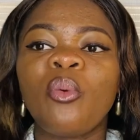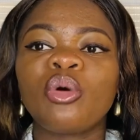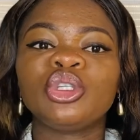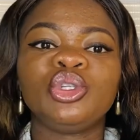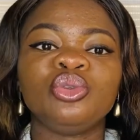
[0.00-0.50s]

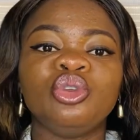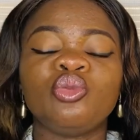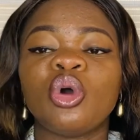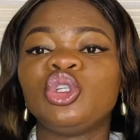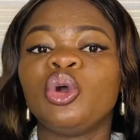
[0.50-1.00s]

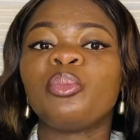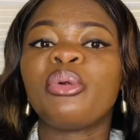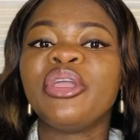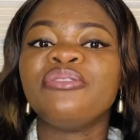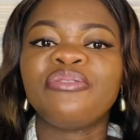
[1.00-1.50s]
what you're
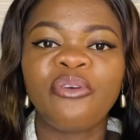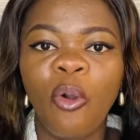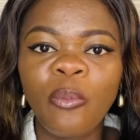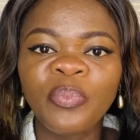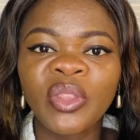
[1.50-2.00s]
praying
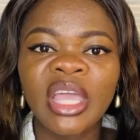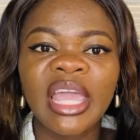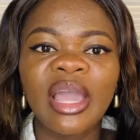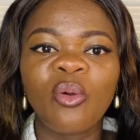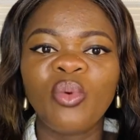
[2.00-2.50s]
for
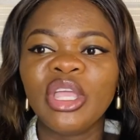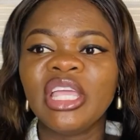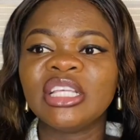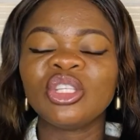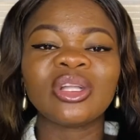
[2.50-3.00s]

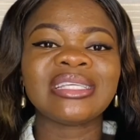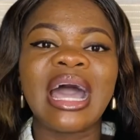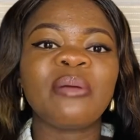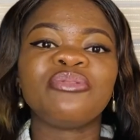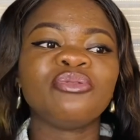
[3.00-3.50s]
is not
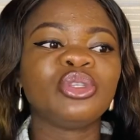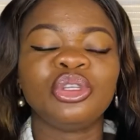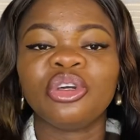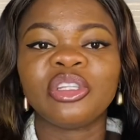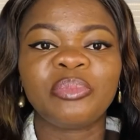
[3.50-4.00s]
harmful to the
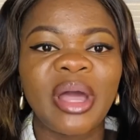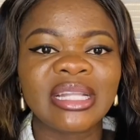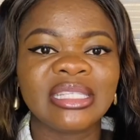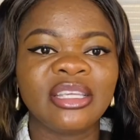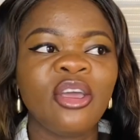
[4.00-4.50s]
other
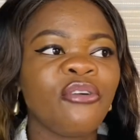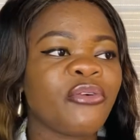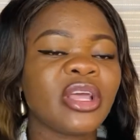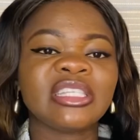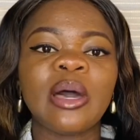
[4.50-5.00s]
party. For
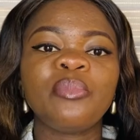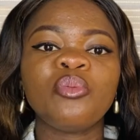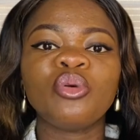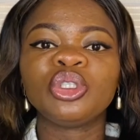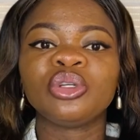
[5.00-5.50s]
example,
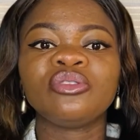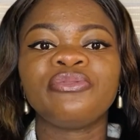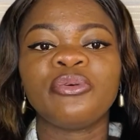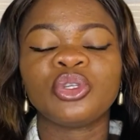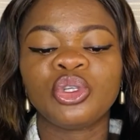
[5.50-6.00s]
motions
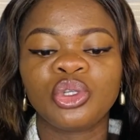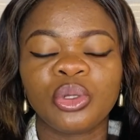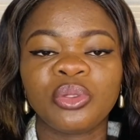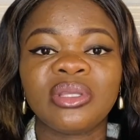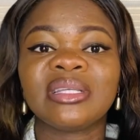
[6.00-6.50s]
for
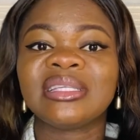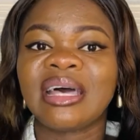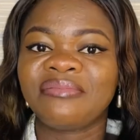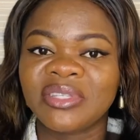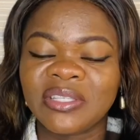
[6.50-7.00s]
substance
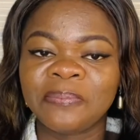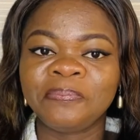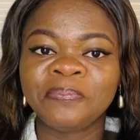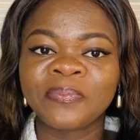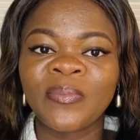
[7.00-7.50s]
service,
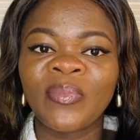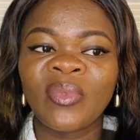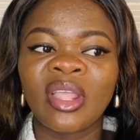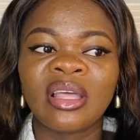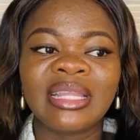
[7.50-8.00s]

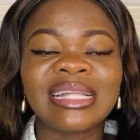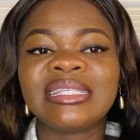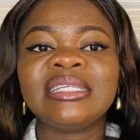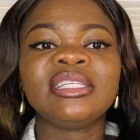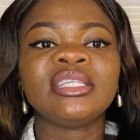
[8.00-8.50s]
that
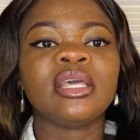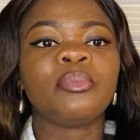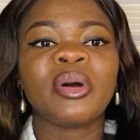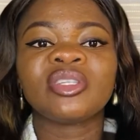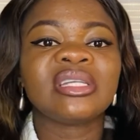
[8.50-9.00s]
is,
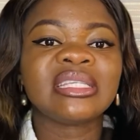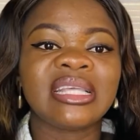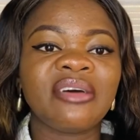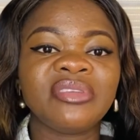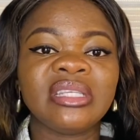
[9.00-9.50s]
personal
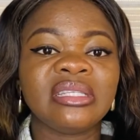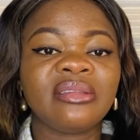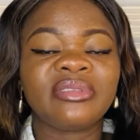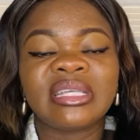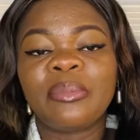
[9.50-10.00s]
service is the
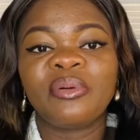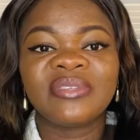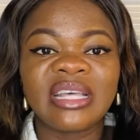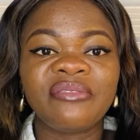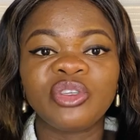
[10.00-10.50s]
type of
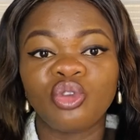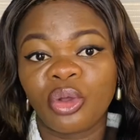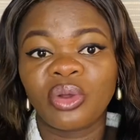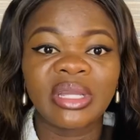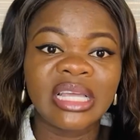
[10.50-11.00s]
service
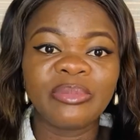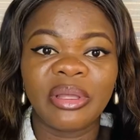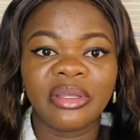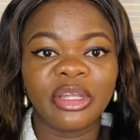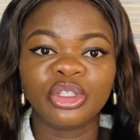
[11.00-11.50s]
recognized by
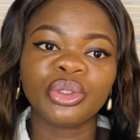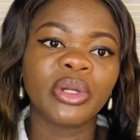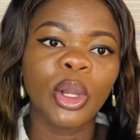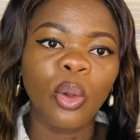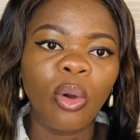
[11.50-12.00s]
the
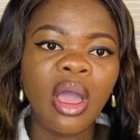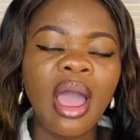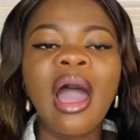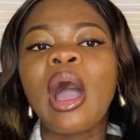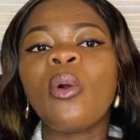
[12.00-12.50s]
Nigerian law.
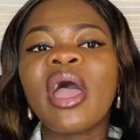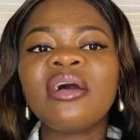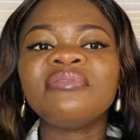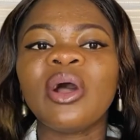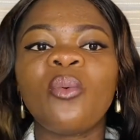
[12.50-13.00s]

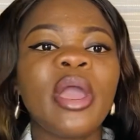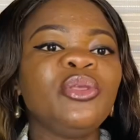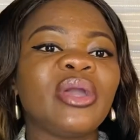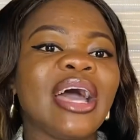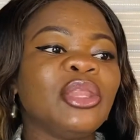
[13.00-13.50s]
However, when you
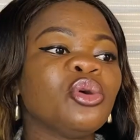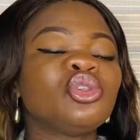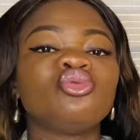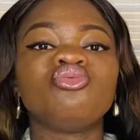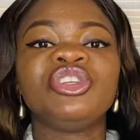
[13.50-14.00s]
cannot
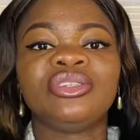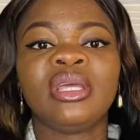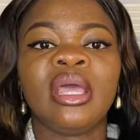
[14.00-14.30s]
reach